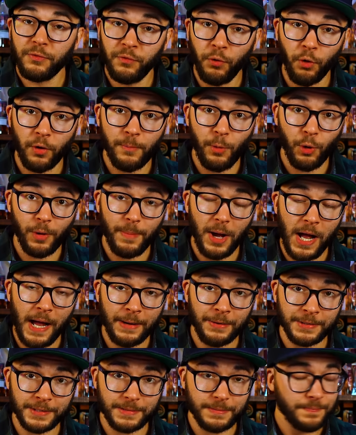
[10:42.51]
Four more
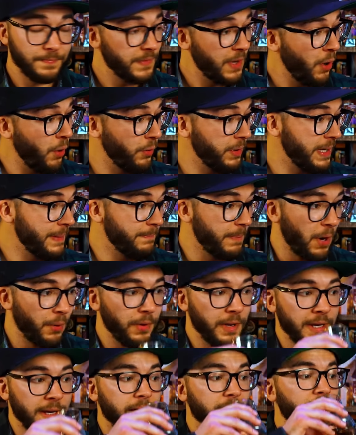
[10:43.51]
bottles, holy
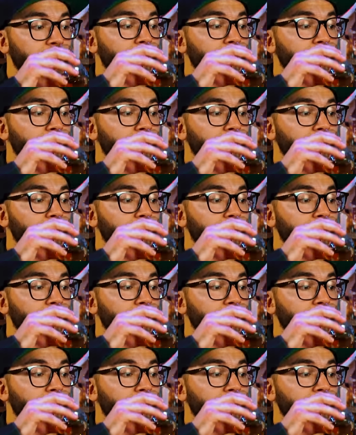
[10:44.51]
moly.